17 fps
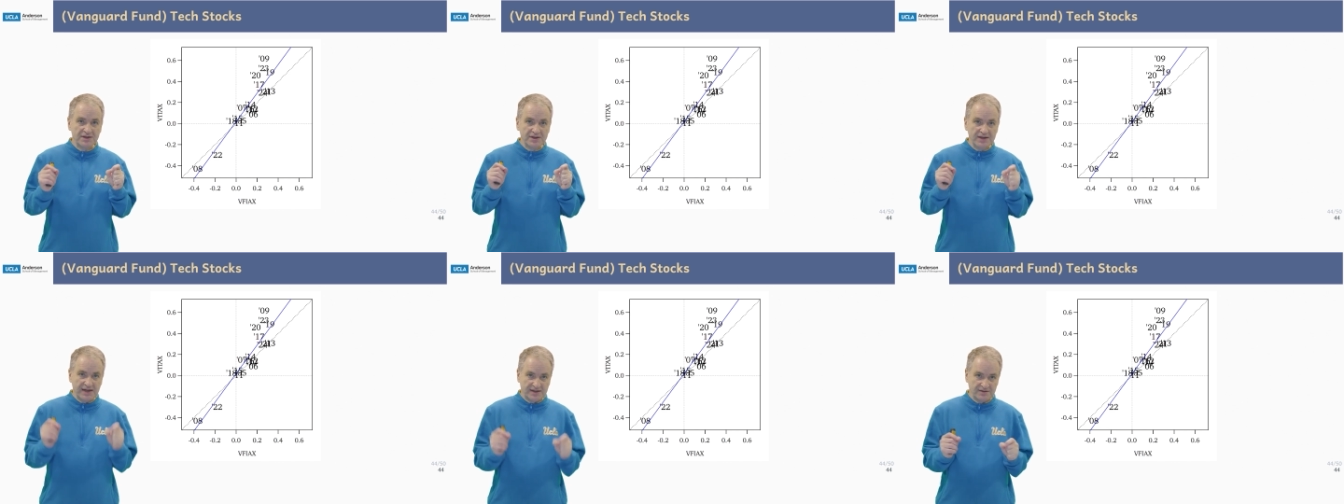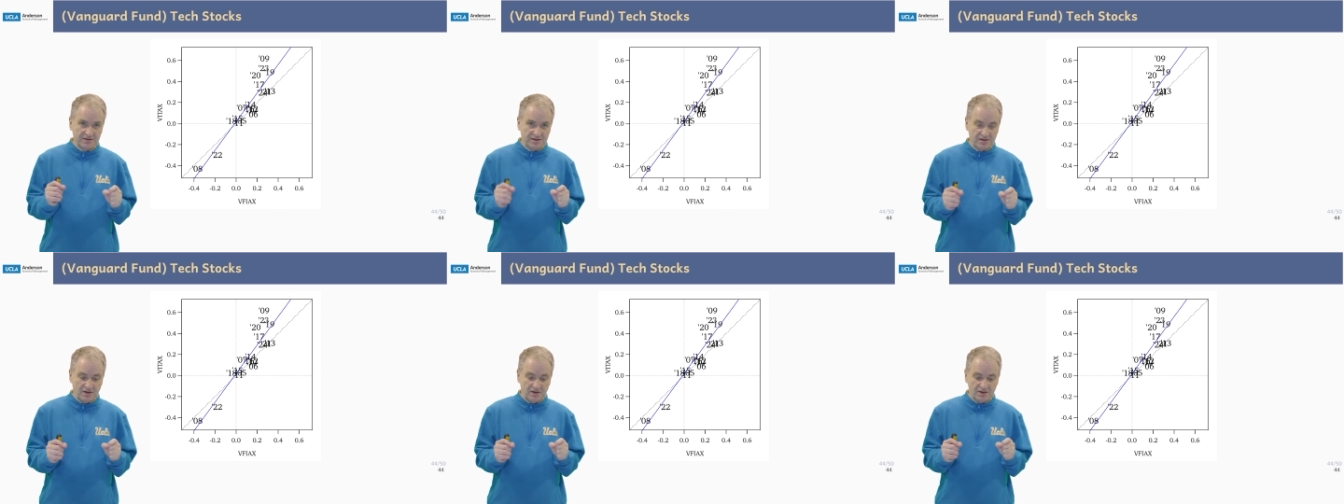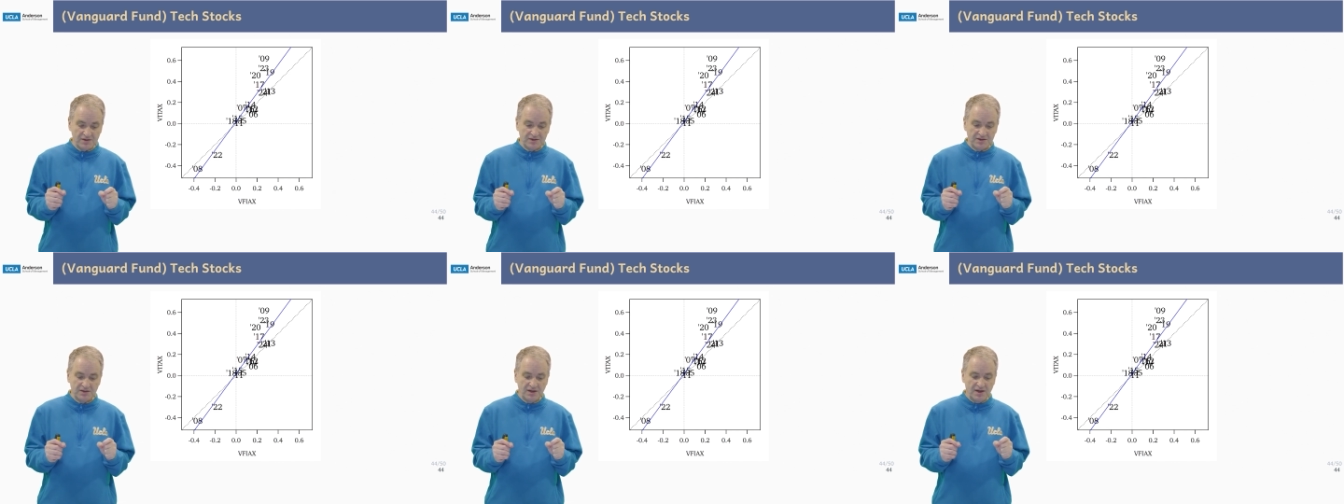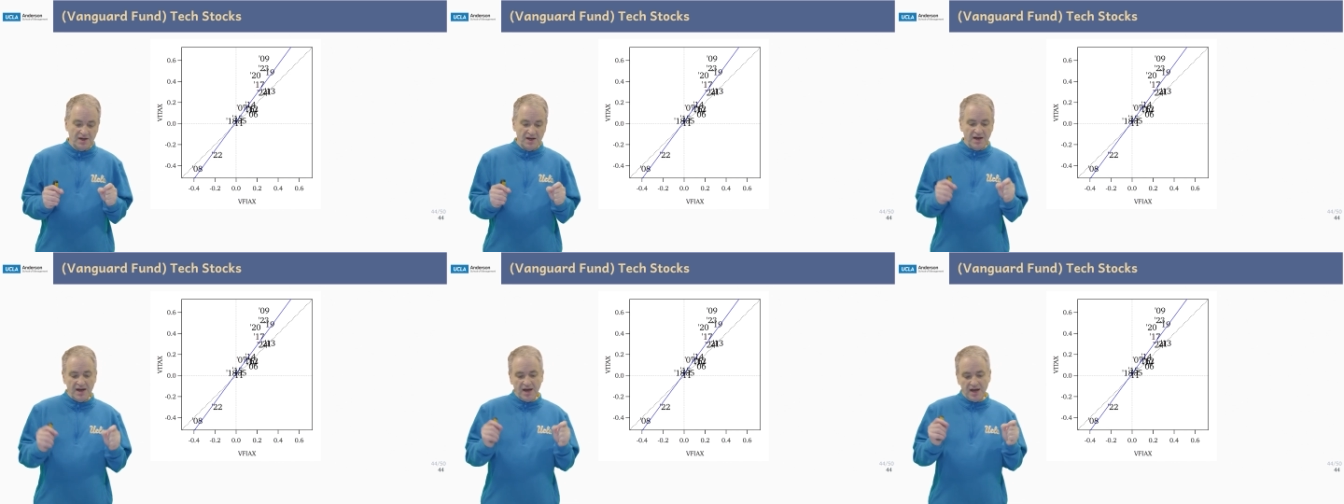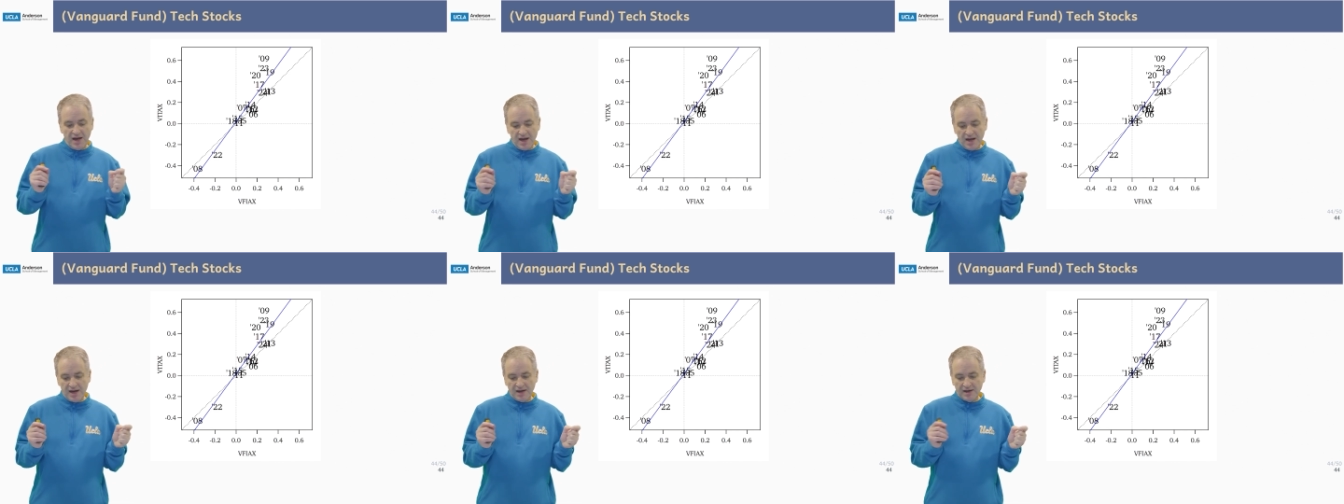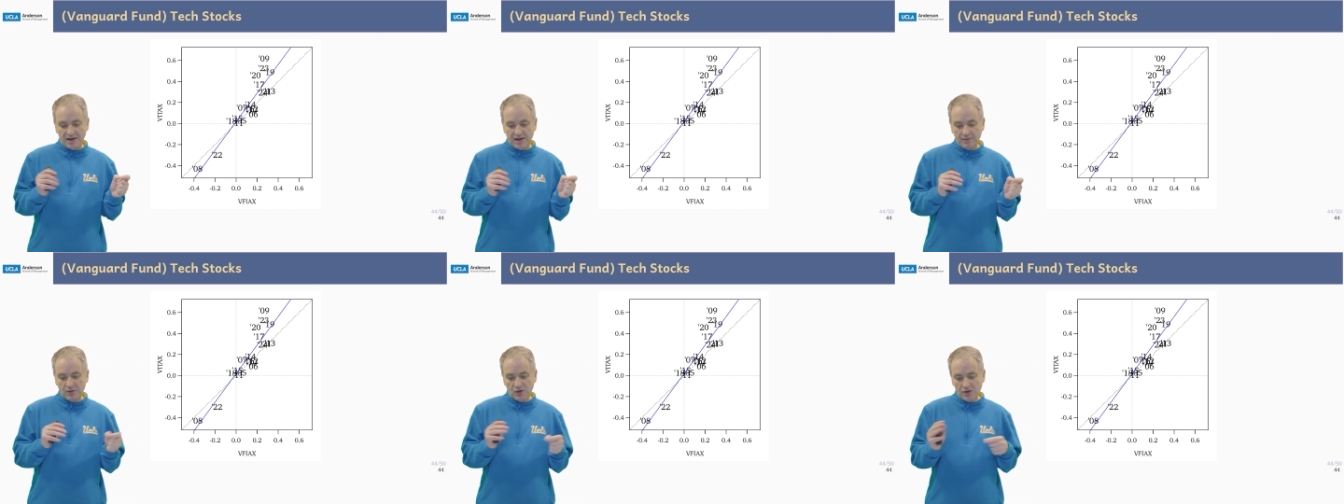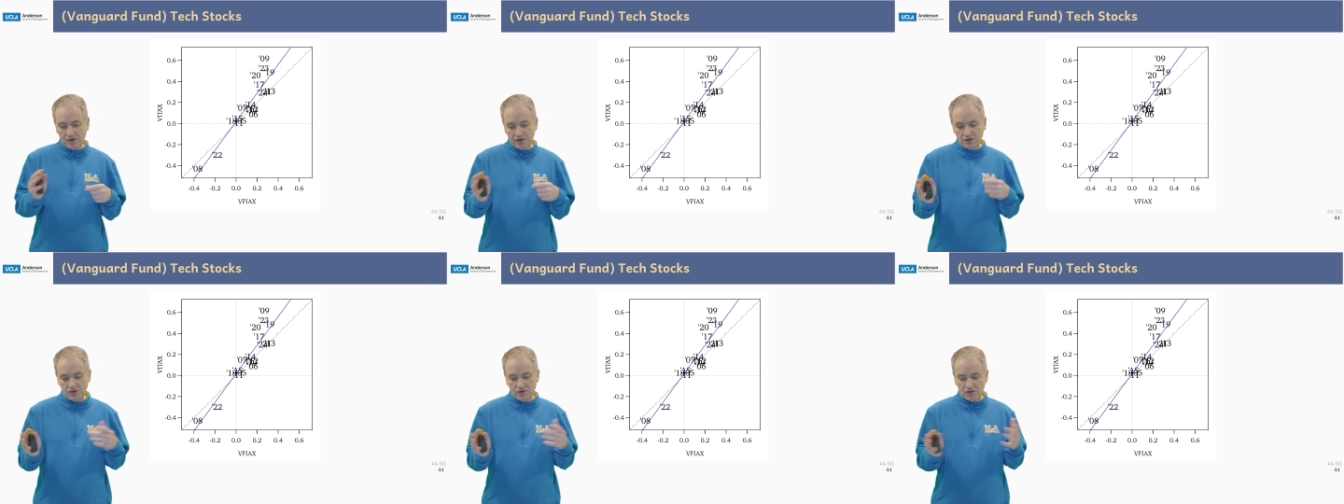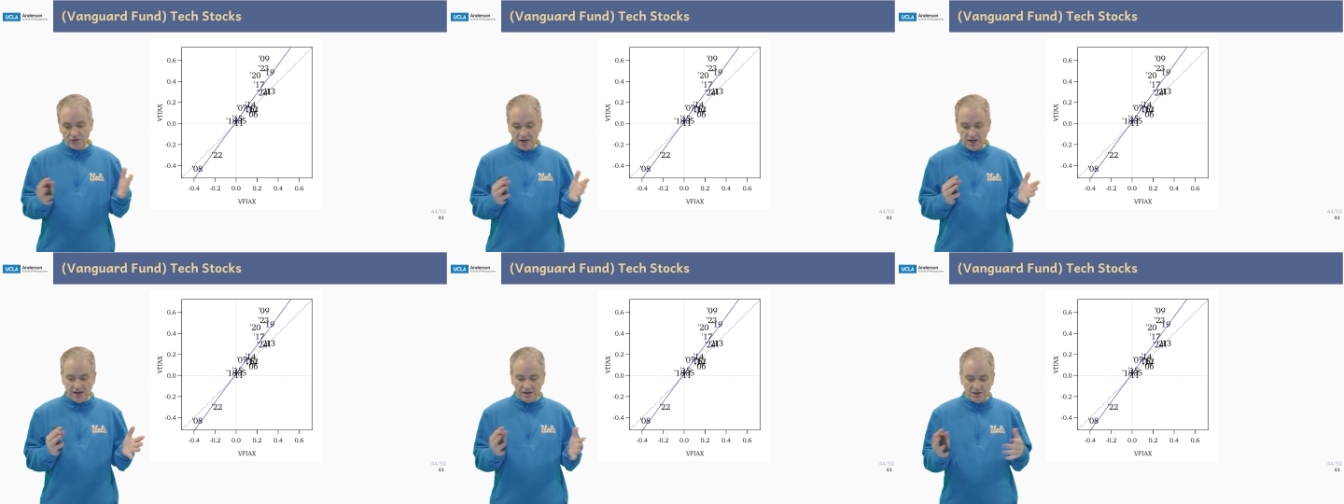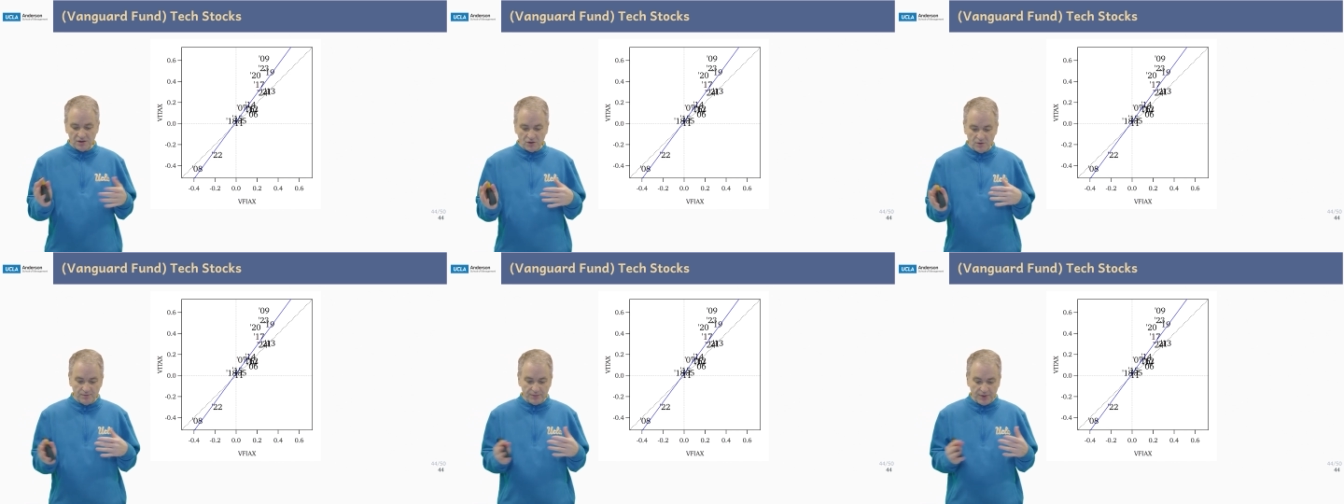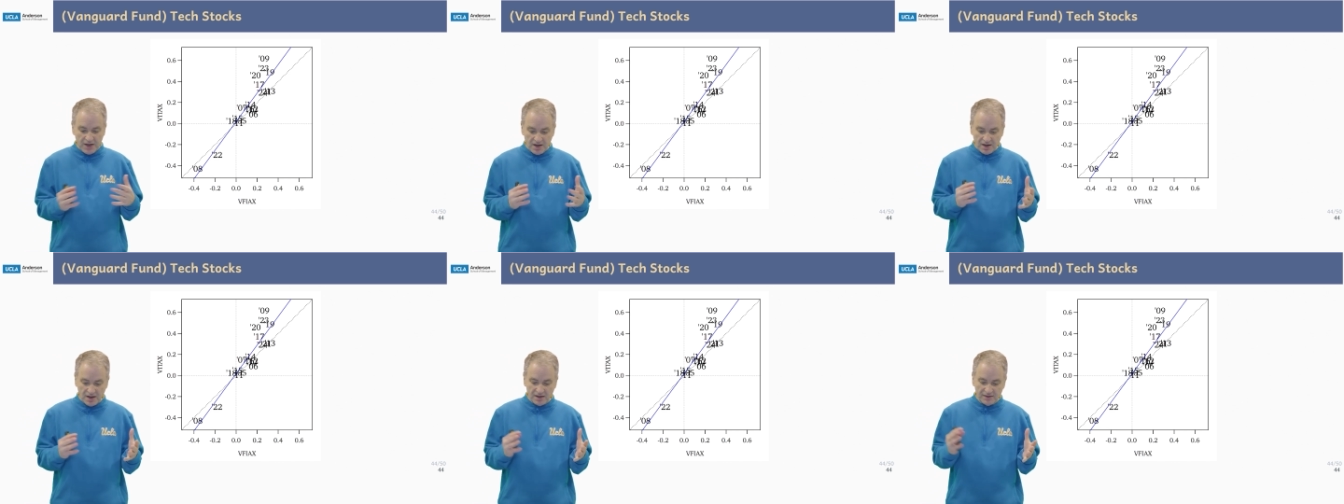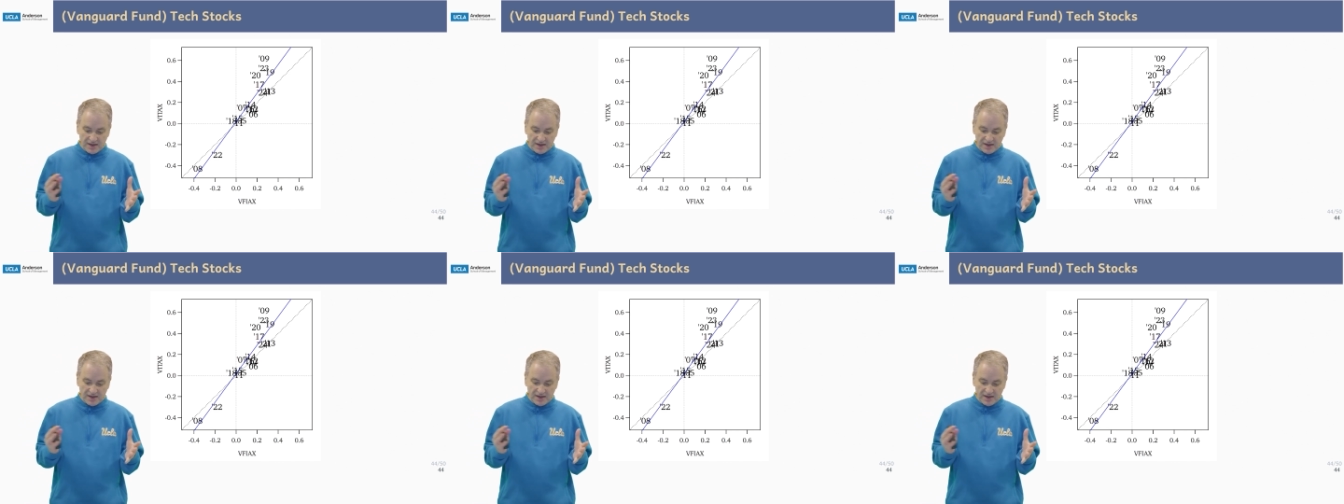tech stocks. And I'm going to try and compare